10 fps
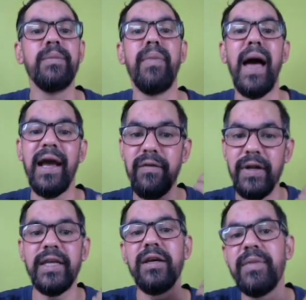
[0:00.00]
bank
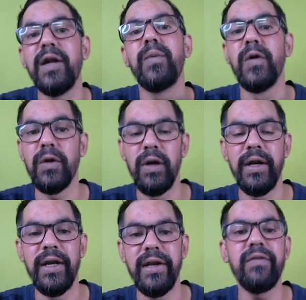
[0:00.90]
will keep that
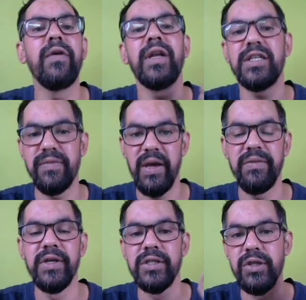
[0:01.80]
particular data for next
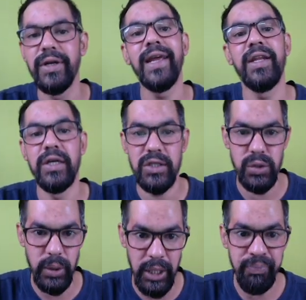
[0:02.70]
5 years or 10 years.
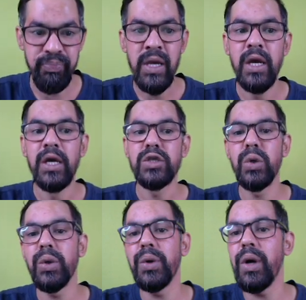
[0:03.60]
Okay,
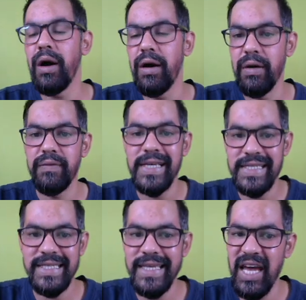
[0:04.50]
so
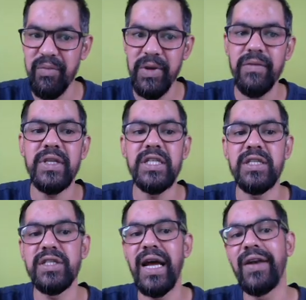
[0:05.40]
VCIP, which
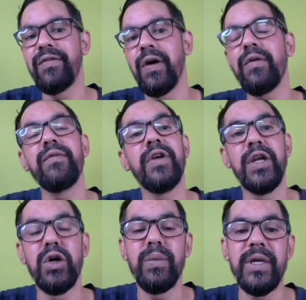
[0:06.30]
is stand for video